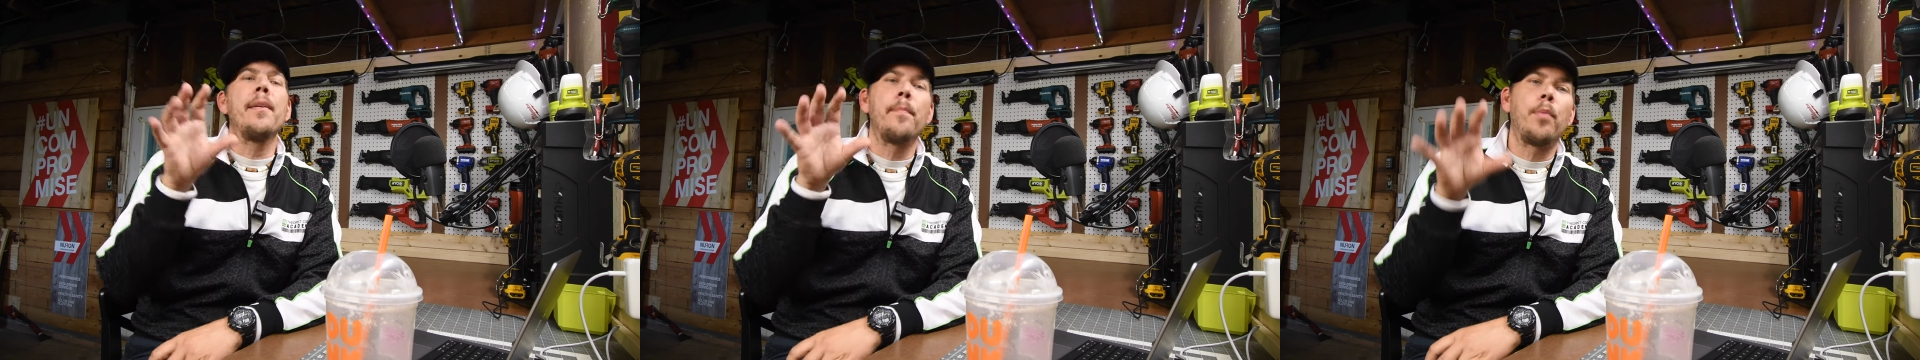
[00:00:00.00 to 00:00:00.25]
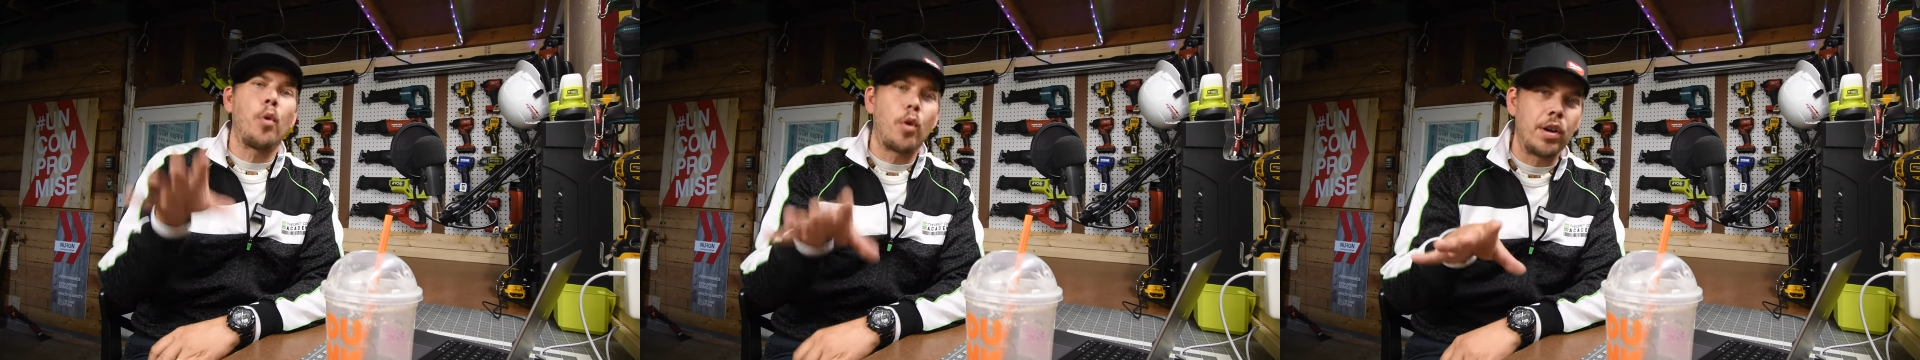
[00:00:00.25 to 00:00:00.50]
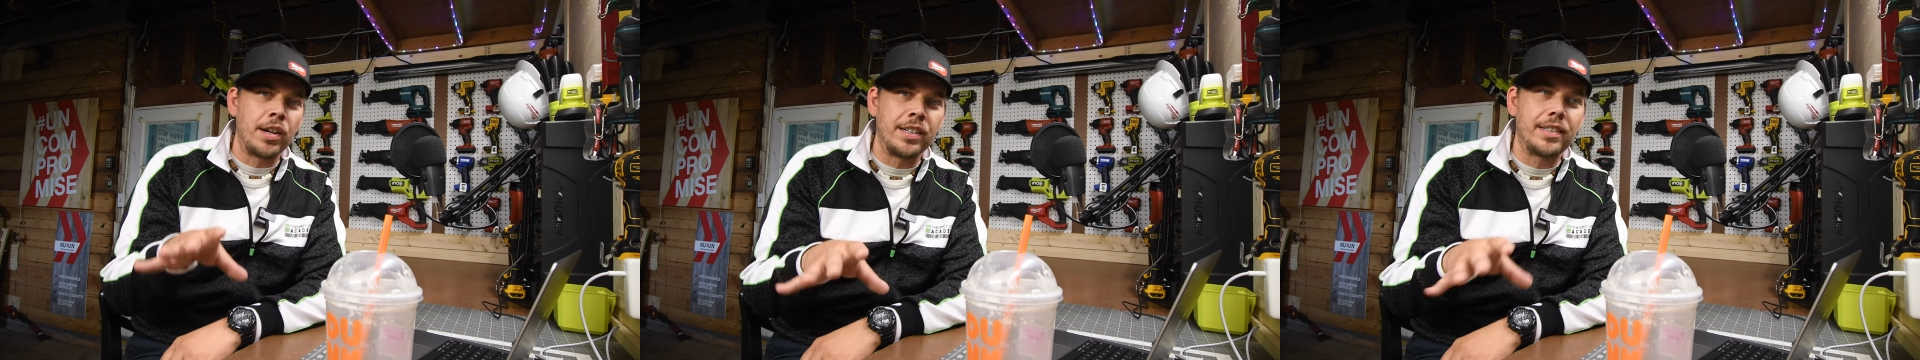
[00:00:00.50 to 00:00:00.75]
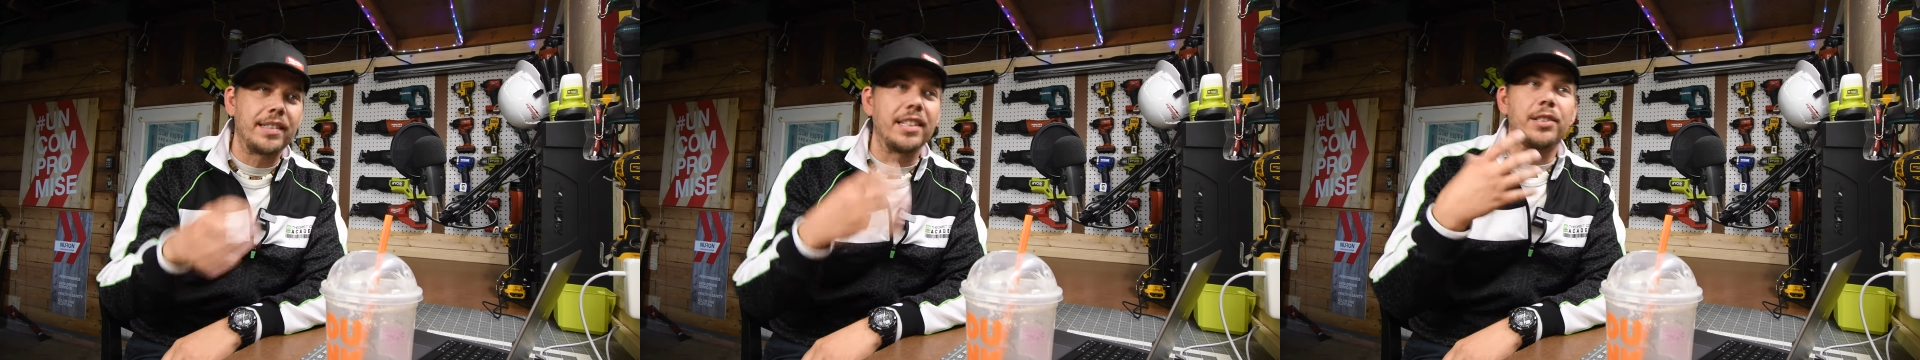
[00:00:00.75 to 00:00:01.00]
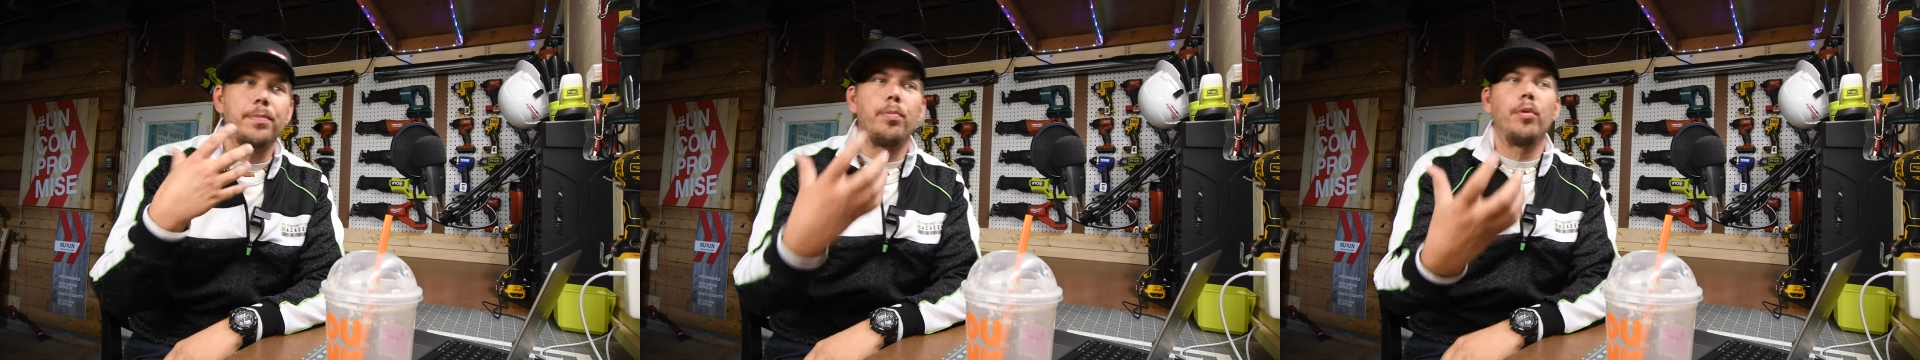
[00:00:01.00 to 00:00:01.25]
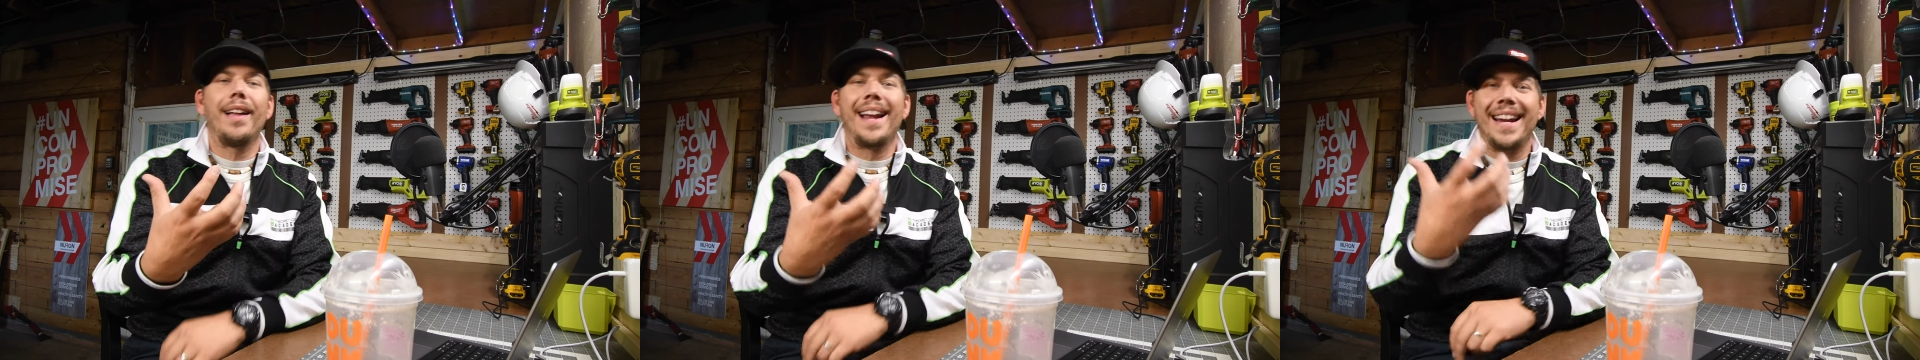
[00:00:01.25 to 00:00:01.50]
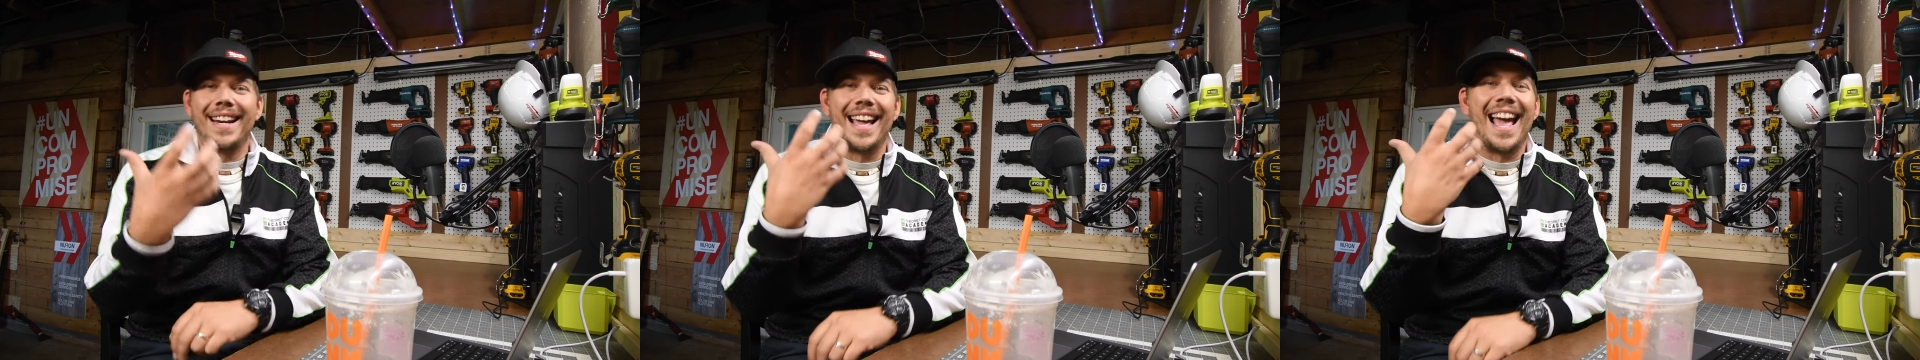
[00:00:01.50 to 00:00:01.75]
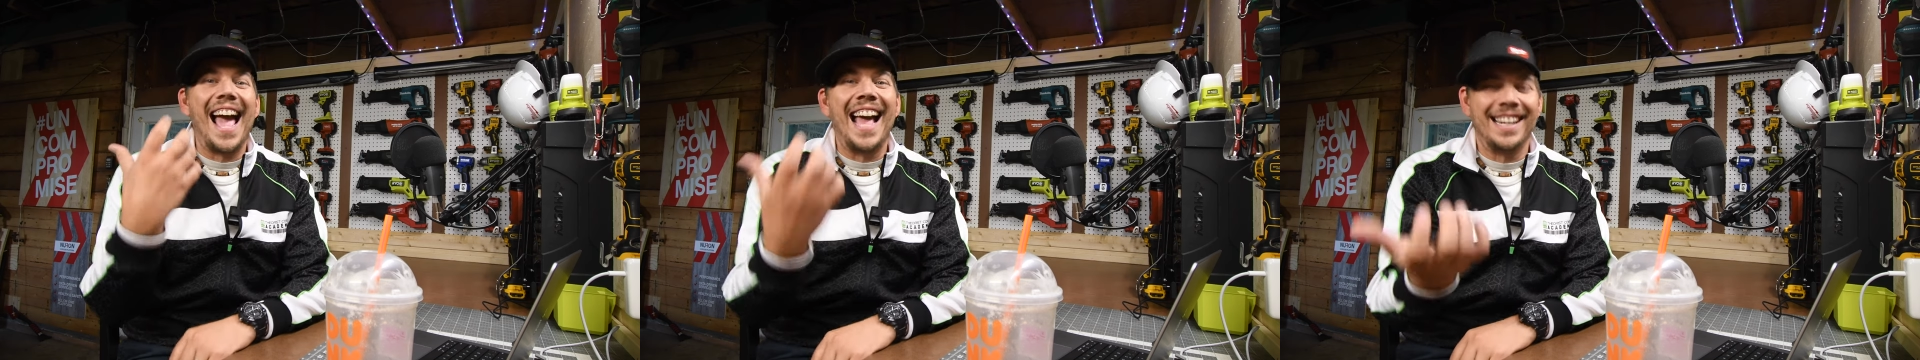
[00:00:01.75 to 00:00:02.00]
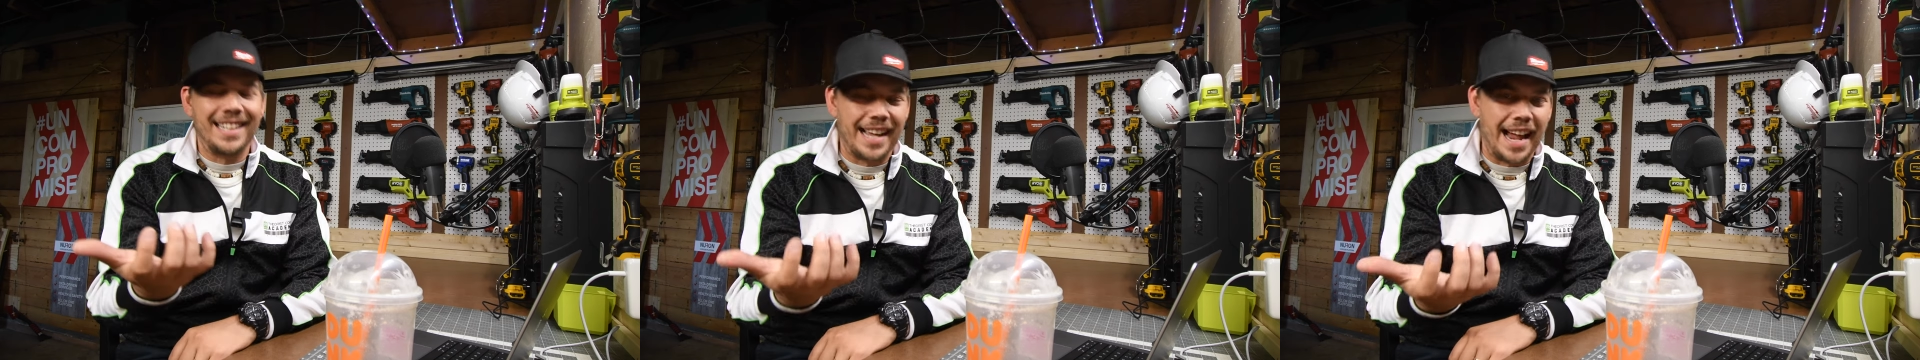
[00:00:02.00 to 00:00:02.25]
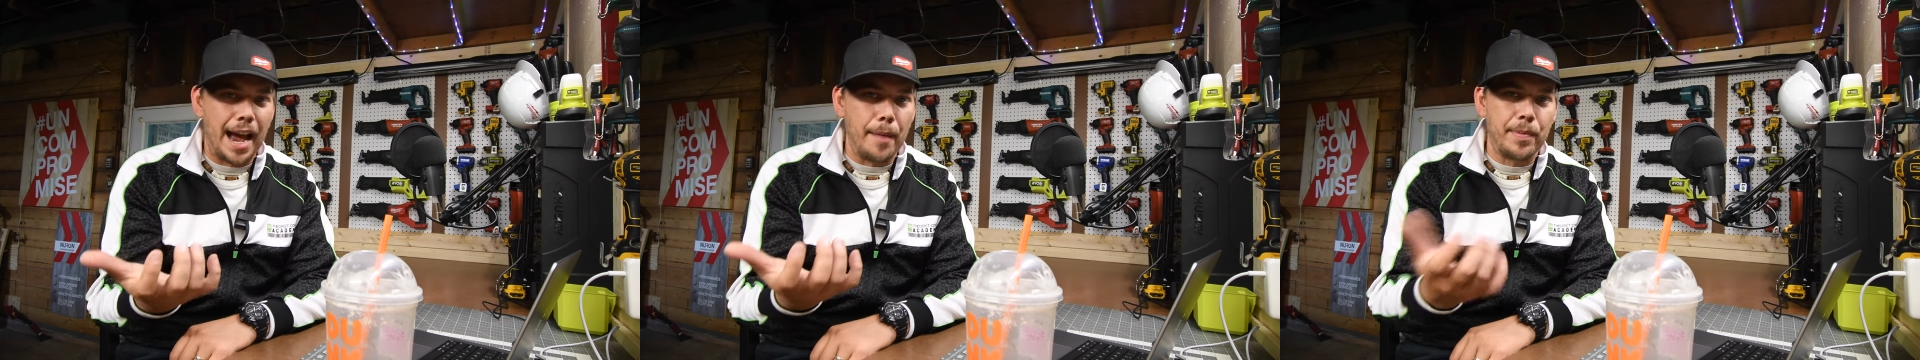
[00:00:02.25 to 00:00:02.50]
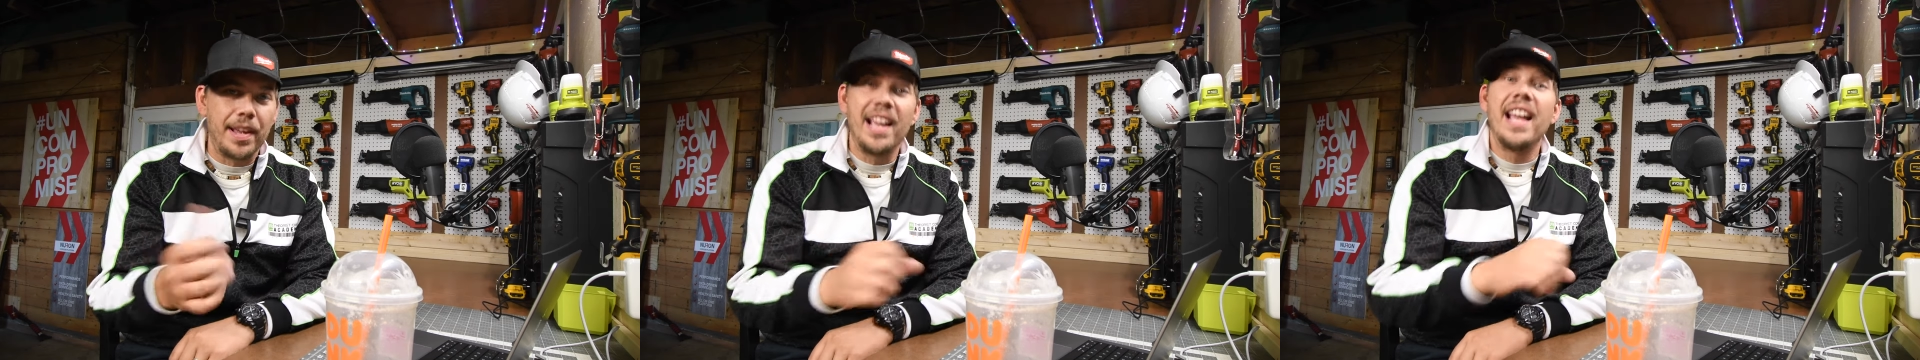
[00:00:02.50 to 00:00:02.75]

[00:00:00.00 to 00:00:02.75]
important displayed end cap